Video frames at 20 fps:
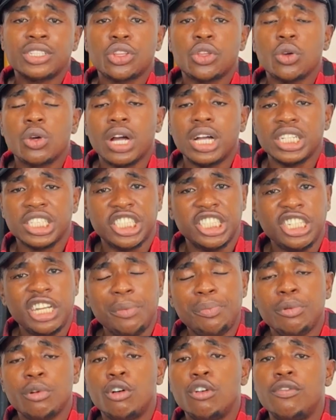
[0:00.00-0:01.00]
you can
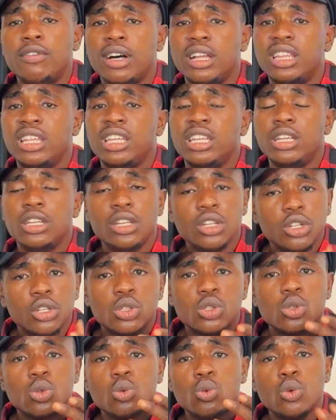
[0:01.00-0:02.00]
shape your overlay
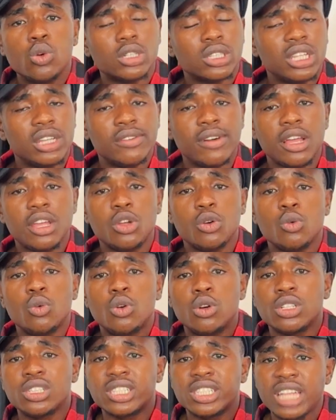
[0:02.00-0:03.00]
to whatever you
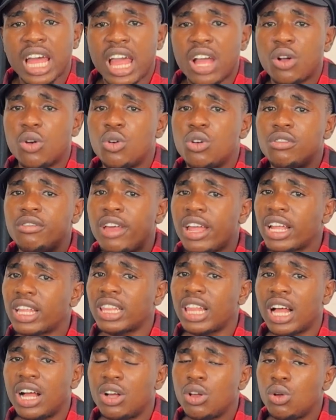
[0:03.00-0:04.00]
want: circle,
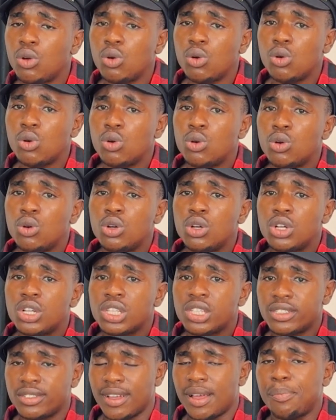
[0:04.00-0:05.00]
rectangle,
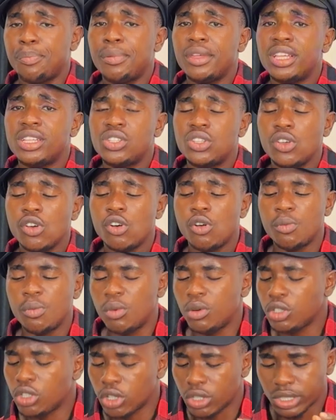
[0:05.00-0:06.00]
trapezium,
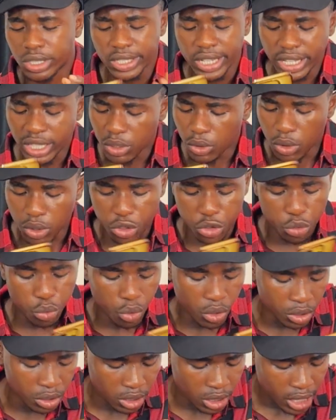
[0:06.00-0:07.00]
just anyone you
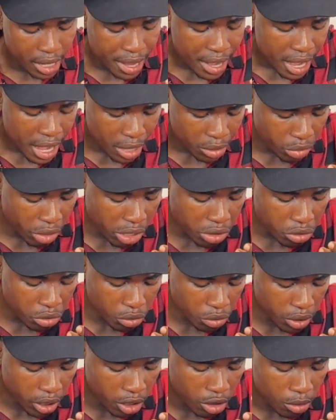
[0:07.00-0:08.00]
want. And where do
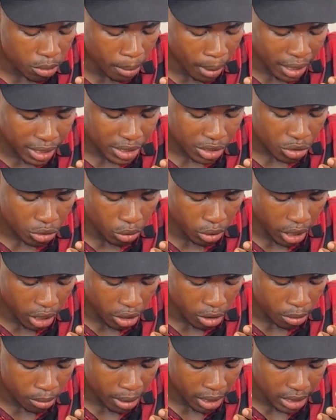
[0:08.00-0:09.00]
you get your mask? You get
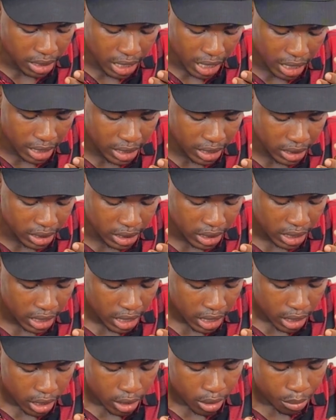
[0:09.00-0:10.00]
your mask at this
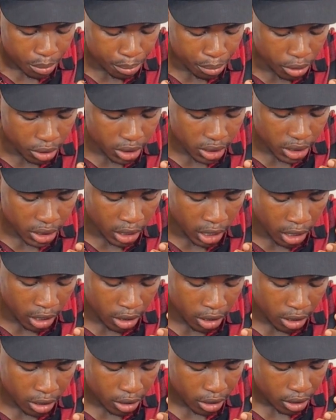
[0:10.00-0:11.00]

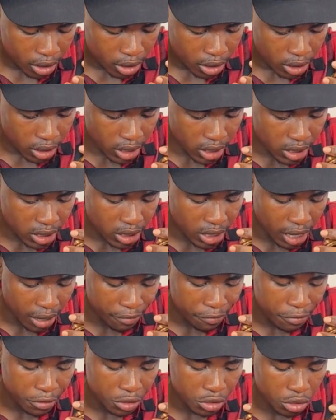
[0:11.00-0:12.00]
button, this
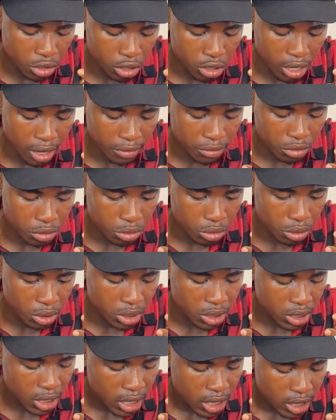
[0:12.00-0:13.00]
down feature. All you have to do
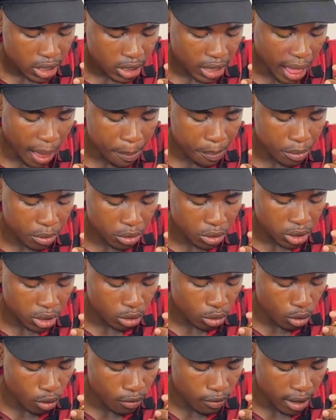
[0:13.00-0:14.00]
is tap on
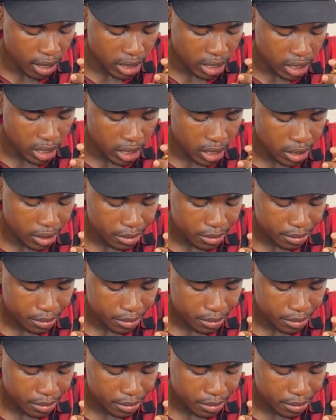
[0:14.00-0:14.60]
the overlay,